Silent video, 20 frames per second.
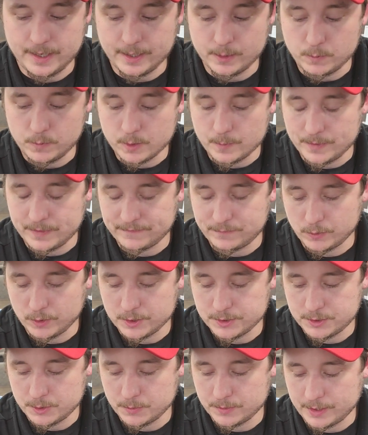It would have been
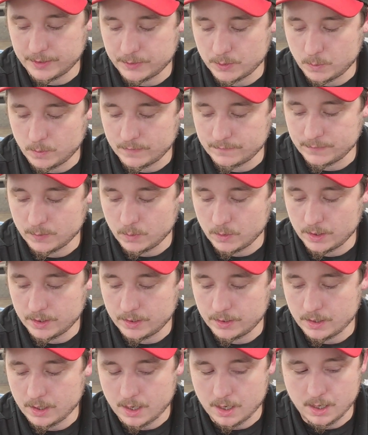42 without the 1 for 1,
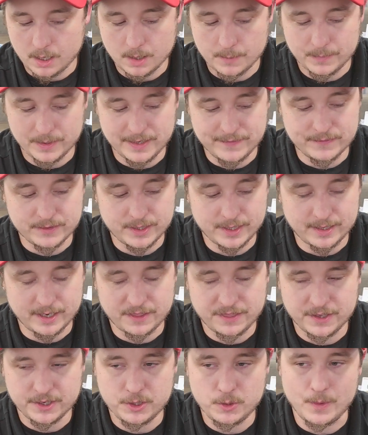but even then, I
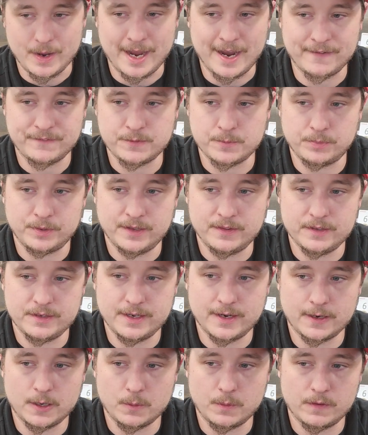think you have to play the
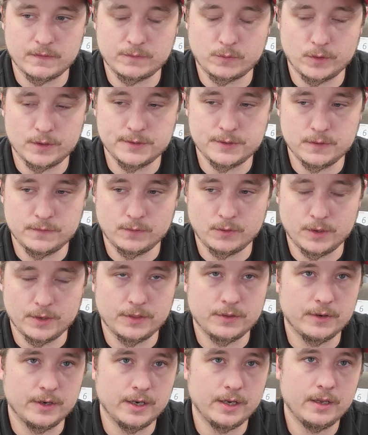deck around 42,
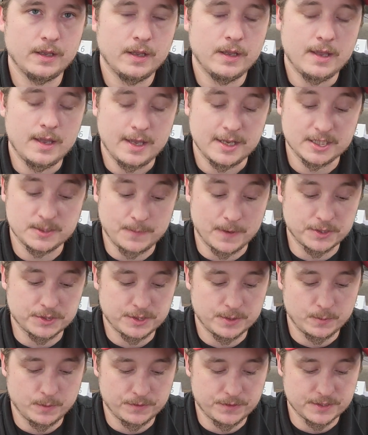43,
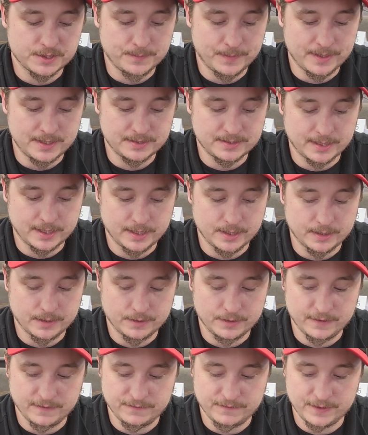especially with the space that
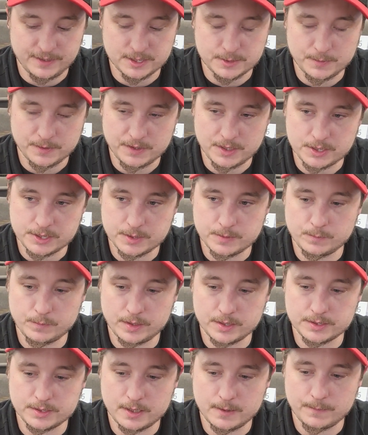the Fiendsmith engine
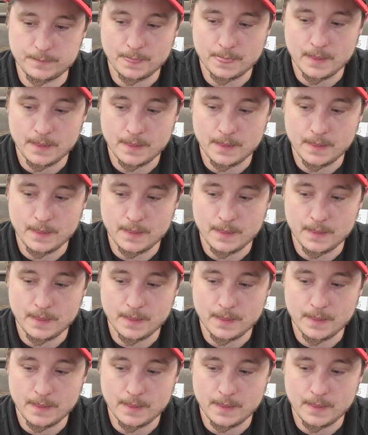brings up.